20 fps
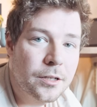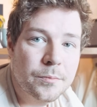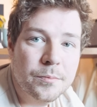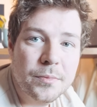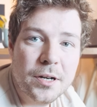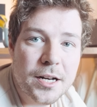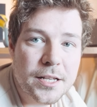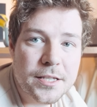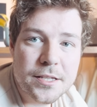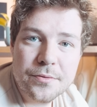
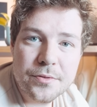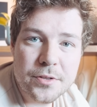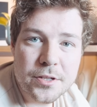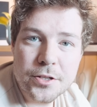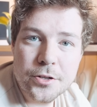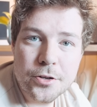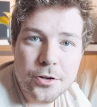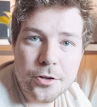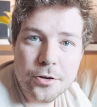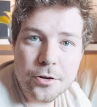parts of the
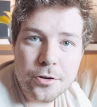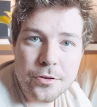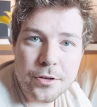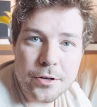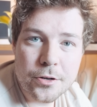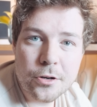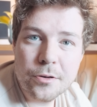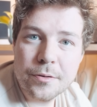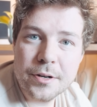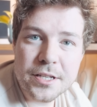studio that
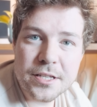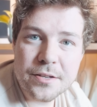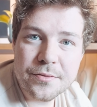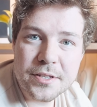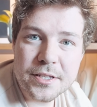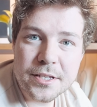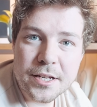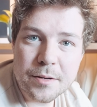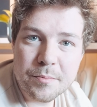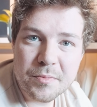no one has ever
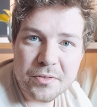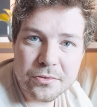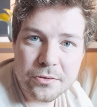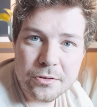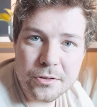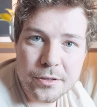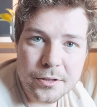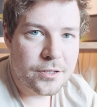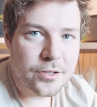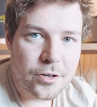seen
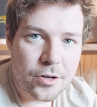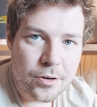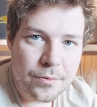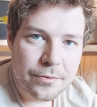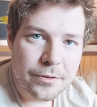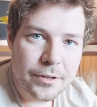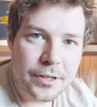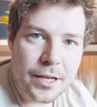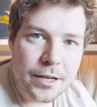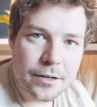before. So
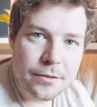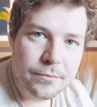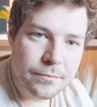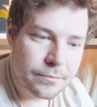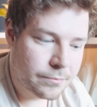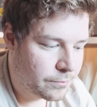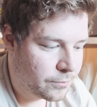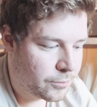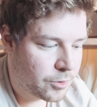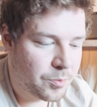hopefully that
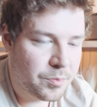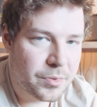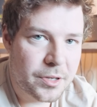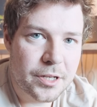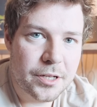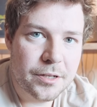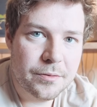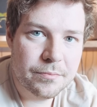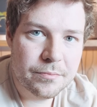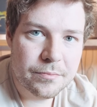won't
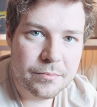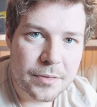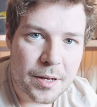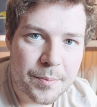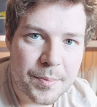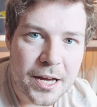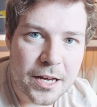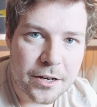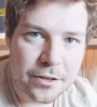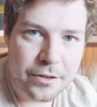be a
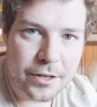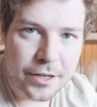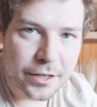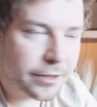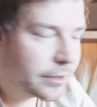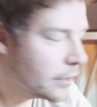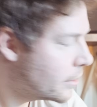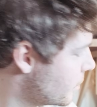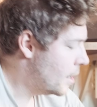bad thing.